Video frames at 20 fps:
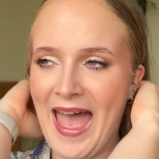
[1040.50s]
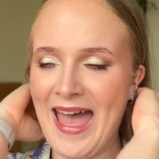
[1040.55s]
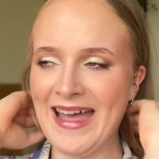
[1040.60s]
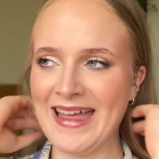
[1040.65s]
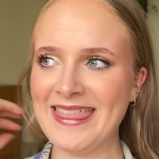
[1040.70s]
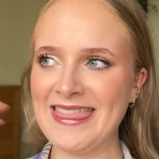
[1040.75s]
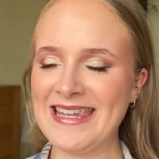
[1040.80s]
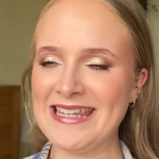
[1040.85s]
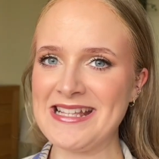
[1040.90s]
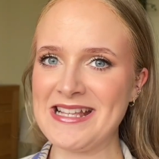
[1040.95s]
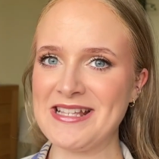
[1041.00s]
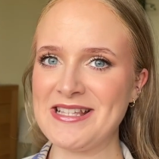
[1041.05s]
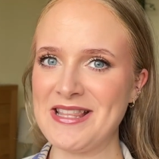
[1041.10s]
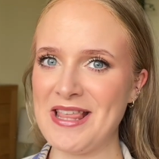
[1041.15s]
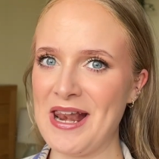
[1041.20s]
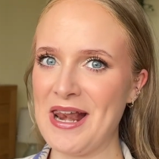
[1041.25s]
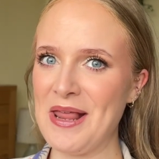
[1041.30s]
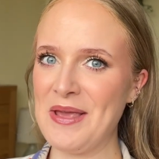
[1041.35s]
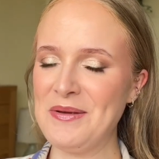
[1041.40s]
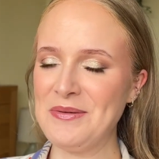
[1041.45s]
this is the
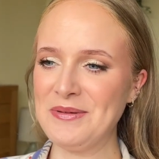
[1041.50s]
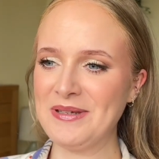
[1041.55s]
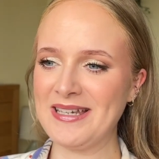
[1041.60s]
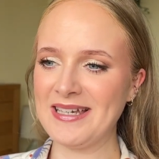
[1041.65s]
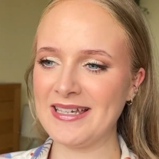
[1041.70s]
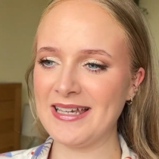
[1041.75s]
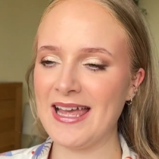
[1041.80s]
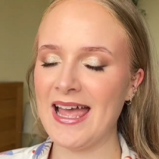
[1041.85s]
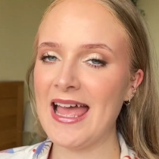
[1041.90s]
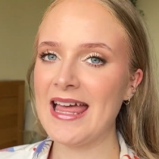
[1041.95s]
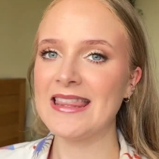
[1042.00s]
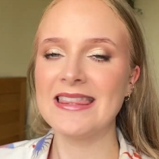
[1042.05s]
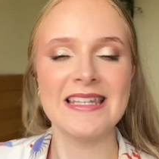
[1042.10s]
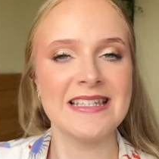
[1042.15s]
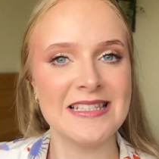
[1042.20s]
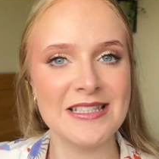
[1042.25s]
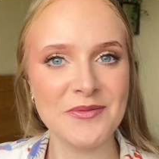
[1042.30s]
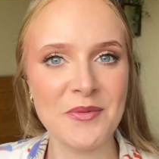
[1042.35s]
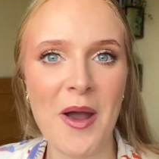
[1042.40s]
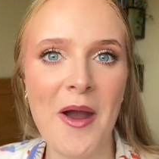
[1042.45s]
look. This
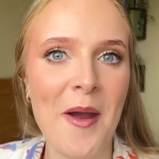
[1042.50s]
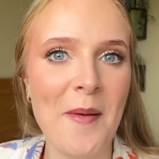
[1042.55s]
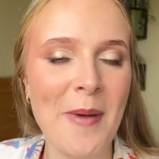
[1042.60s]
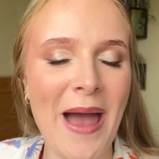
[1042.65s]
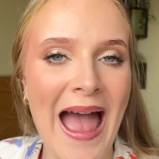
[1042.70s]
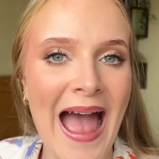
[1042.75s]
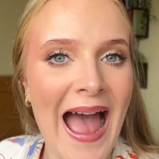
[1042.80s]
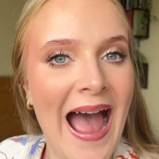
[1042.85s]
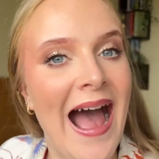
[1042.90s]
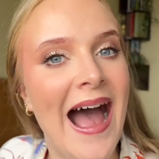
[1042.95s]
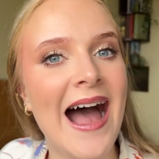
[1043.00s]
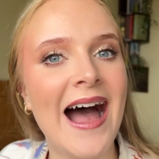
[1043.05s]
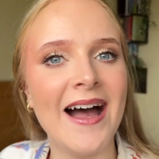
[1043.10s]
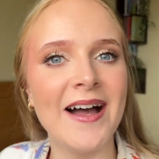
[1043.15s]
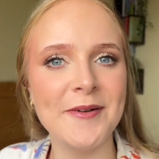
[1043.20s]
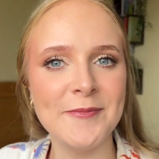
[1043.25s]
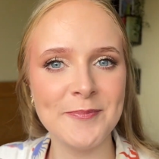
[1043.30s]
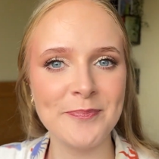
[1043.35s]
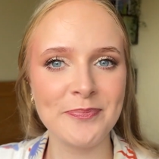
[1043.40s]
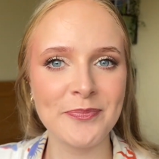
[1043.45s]
is where I'm at.
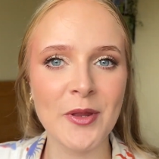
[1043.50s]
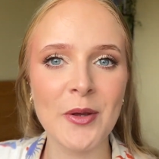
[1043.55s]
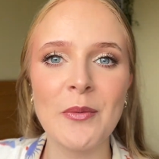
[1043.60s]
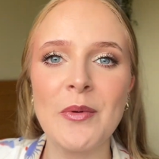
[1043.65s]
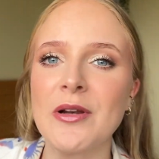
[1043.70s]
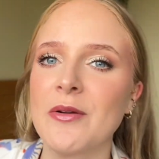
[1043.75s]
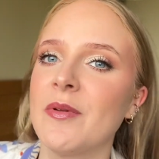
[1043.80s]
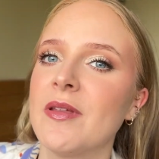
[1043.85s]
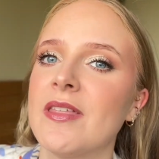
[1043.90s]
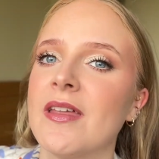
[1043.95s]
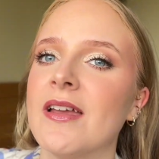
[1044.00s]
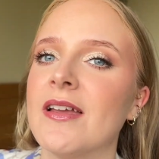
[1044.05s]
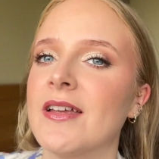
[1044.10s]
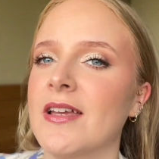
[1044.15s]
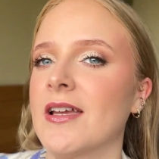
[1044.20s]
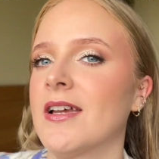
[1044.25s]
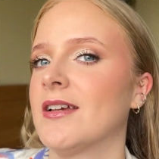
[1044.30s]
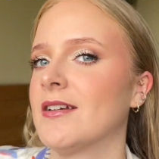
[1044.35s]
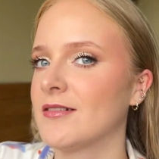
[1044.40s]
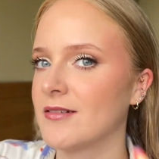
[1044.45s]
What do we think?
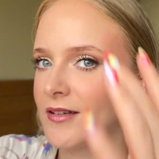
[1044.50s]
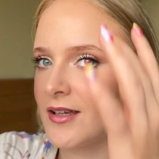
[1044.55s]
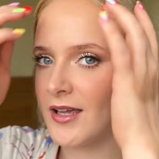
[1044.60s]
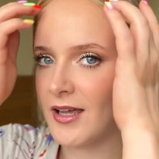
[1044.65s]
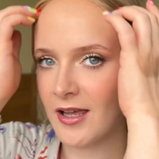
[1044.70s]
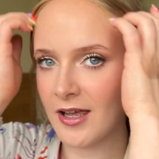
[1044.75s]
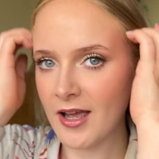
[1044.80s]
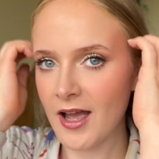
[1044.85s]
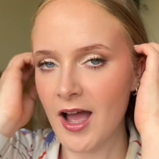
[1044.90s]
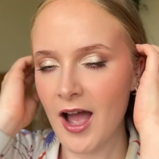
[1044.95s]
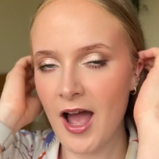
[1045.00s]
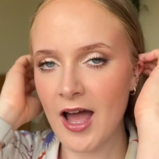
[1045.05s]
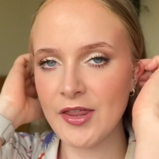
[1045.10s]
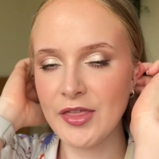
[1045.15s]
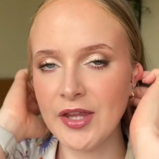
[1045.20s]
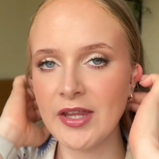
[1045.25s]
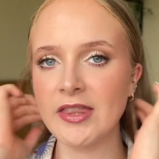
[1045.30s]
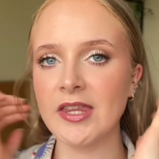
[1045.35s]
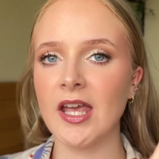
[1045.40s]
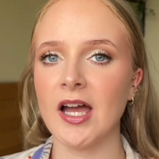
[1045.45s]
I
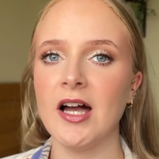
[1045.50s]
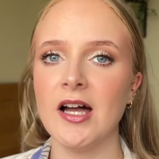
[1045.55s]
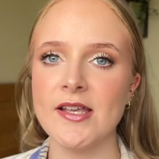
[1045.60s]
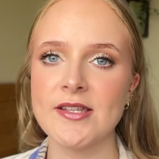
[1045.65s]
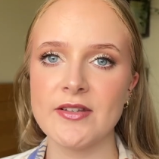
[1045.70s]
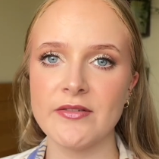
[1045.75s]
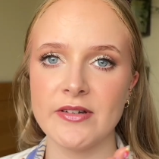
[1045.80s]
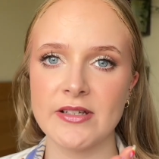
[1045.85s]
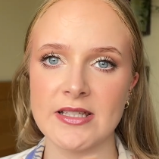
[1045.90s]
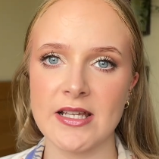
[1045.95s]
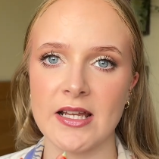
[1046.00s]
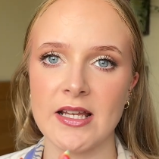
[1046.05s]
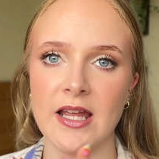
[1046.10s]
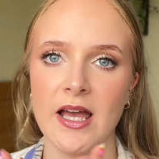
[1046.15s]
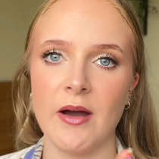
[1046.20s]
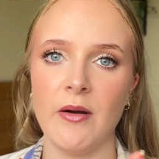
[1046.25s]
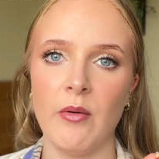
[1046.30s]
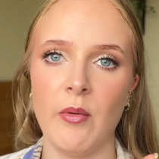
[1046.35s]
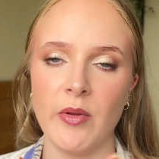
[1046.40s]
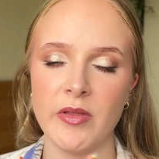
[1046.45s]
think the eyes are exactly
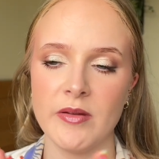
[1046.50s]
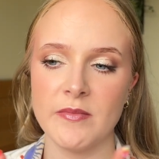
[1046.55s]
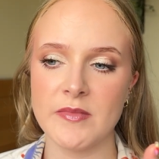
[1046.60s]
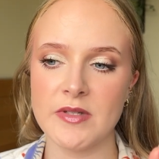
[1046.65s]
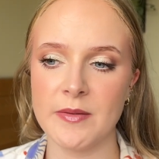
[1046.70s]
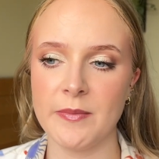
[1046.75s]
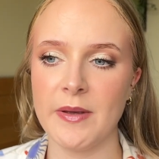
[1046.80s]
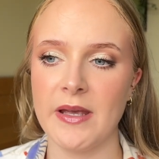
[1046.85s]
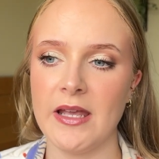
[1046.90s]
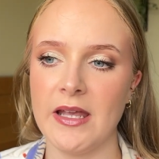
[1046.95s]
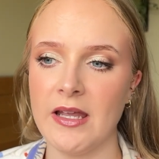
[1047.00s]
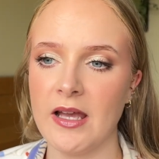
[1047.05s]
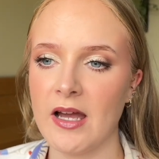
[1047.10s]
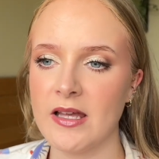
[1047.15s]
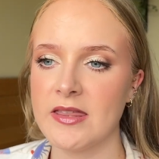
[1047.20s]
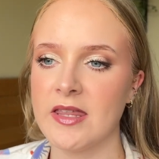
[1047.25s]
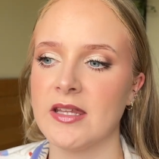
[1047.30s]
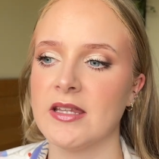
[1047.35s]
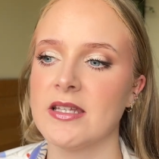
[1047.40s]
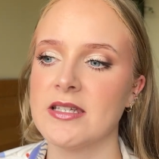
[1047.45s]
how I want them to be. I
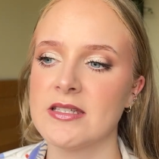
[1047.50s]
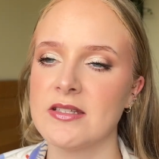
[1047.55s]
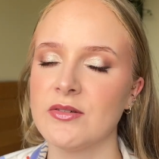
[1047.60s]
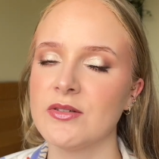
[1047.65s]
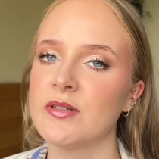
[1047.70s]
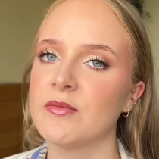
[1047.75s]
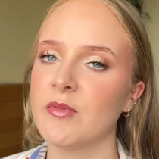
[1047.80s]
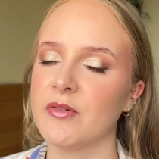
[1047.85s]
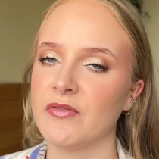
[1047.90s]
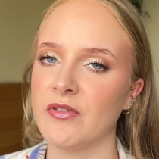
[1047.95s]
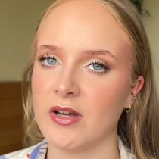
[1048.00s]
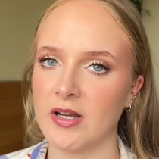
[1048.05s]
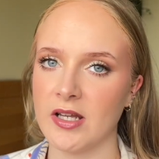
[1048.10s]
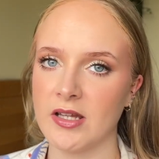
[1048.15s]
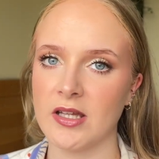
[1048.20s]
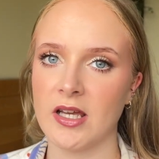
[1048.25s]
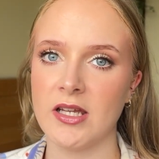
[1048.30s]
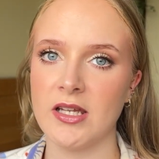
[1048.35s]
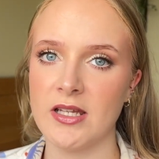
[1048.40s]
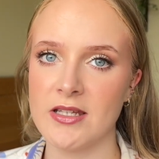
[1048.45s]
think there's still some refining
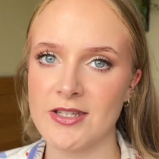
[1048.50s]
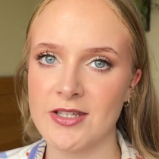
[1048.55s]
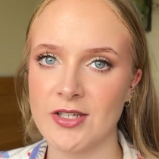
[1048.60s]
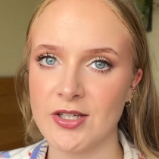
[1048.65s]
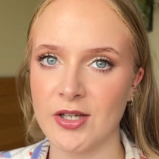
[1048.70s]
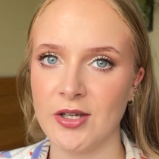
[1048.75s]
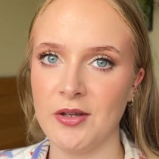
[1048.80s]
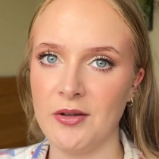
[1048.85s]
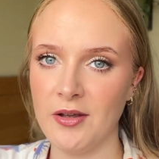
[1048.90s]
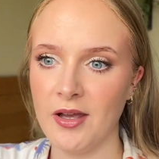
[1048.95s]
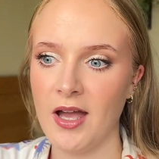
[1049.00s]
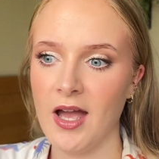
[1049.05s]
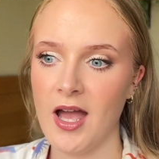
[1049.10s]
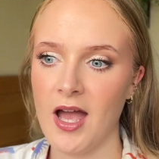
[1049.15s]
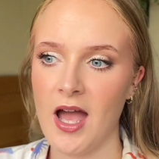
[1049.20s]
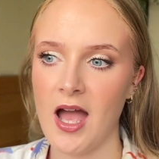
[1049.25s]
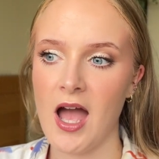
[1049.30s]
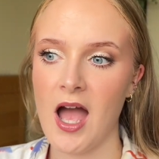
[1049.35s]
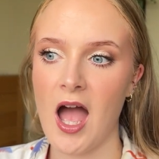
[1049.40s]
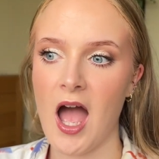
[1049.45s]
that I need to do
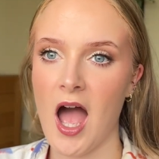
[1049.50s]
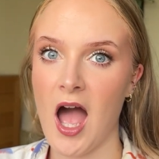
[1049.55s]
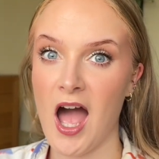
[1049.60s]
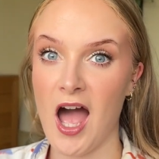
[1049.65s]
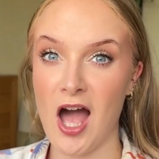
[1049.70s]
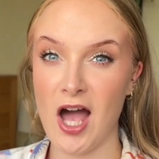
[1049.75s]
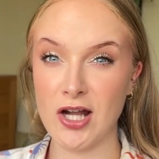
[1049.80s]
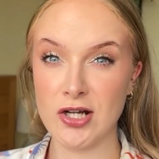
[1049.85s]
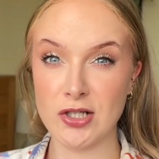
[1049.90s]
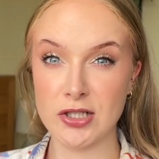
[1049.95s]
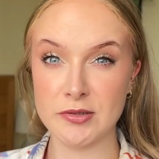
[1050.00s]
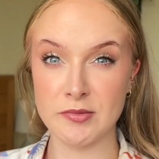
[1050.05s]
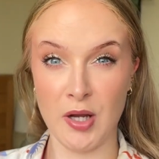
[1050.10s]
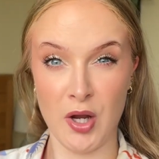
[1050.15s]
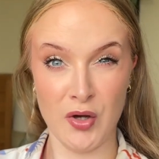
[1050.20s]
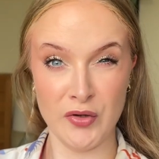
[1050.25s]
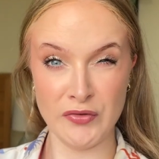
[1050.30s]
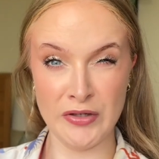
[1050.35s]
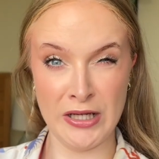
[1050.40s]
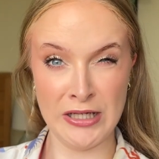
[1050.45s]
across my
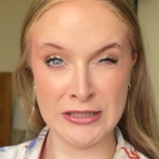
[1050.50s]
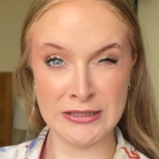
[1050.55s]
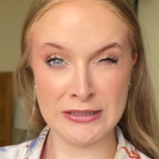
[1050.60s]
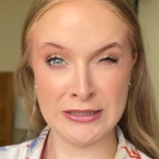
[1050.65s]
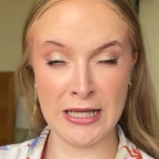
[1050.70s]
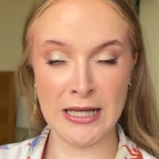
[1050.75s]
whole face.